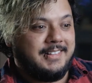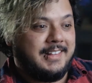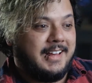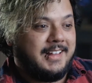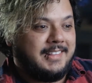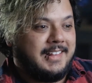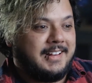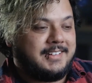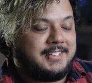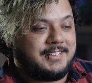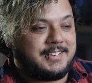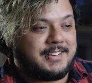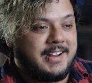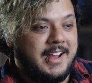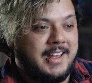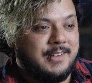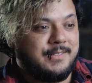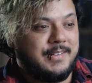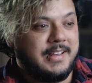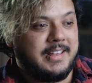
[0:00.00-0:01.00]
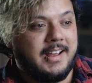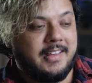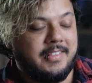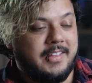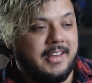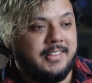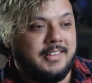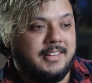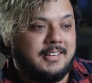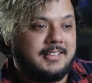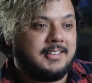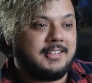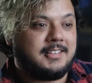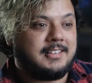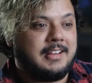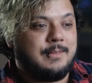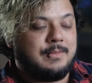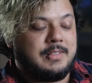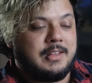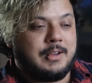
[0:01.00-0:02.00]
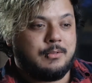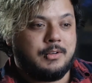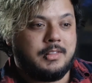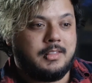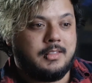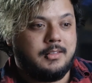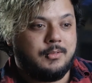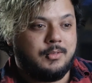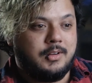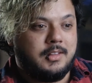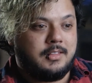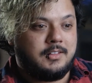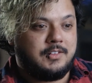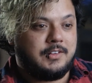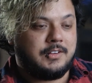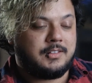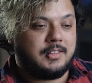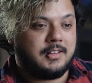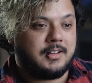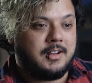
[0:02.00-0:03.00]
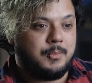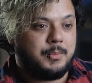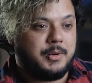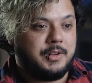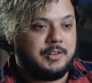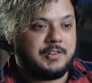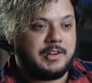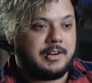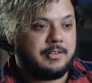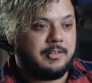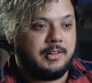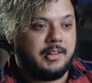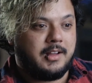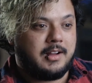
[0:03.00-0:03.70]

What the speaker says: That's just kind of it. And it's the same thing with just the company in general.